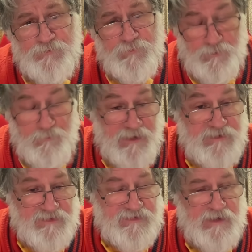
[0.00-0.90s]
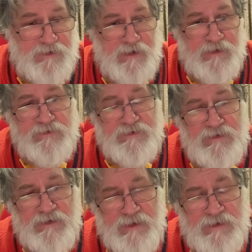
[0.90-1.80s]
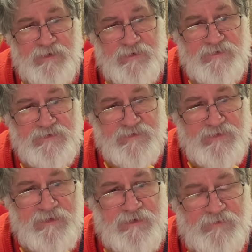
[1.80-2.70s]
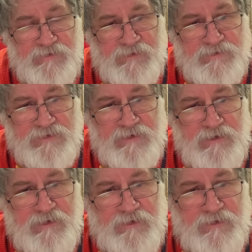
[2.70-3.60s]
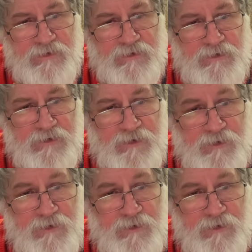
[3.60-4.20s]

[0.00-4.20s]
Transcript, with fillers: were made to sign NDAs to say that uh,